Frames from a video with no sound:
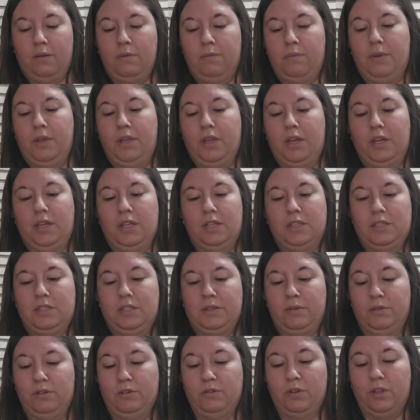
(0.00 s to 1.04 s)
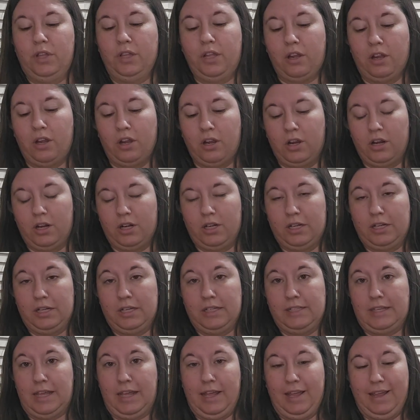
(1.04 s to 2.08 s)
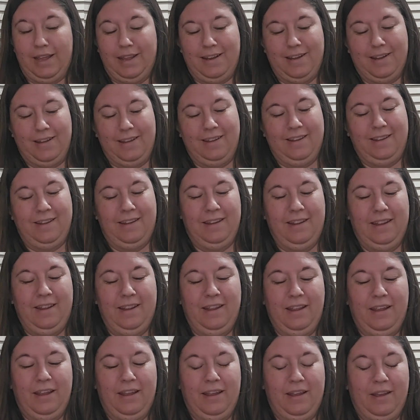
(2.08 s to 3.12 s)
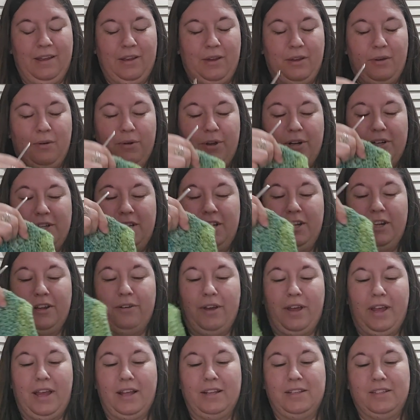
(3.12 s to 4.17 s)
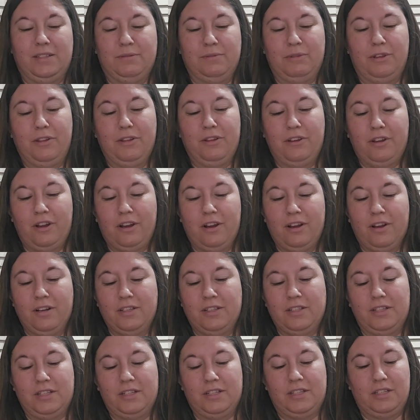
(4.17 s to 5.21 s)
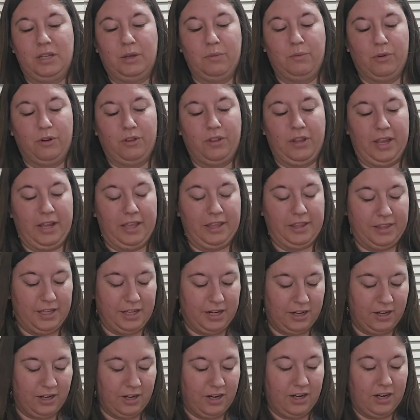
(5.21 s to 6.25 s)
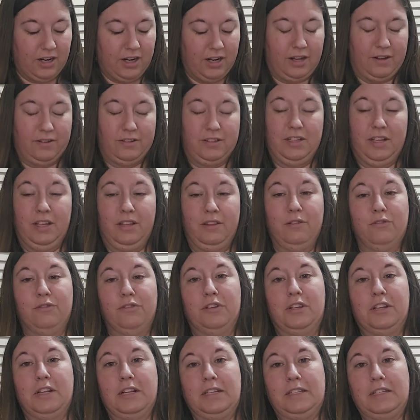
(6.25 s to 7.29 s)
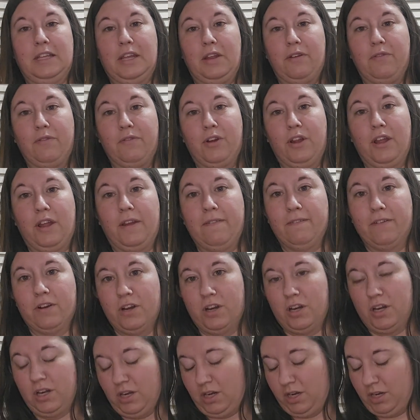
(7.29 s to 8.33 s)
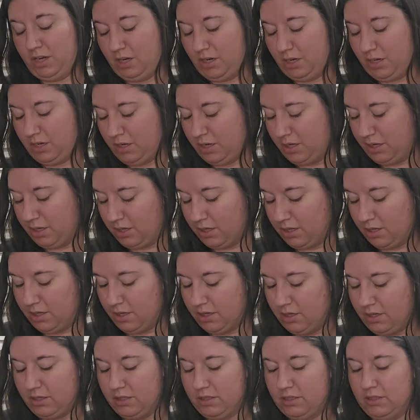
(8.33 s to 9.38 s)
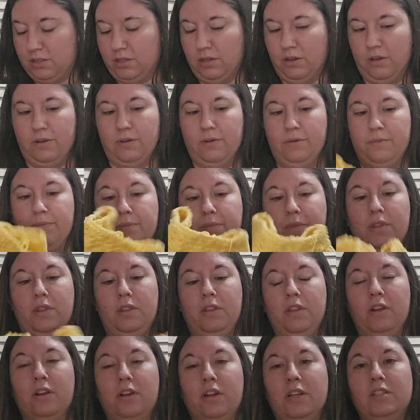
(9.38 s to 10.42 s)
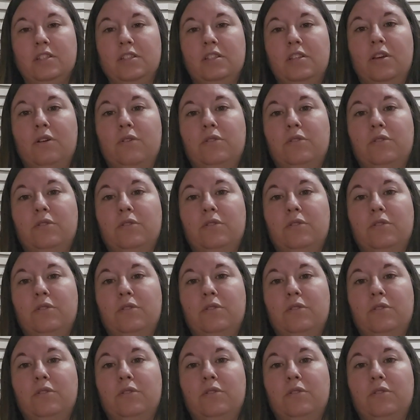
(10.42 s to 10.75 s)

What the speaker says: Because it was really hard to decide what to do. I had some other yarns, and some were like thinner, and I was like, those are going to take forever. So there is no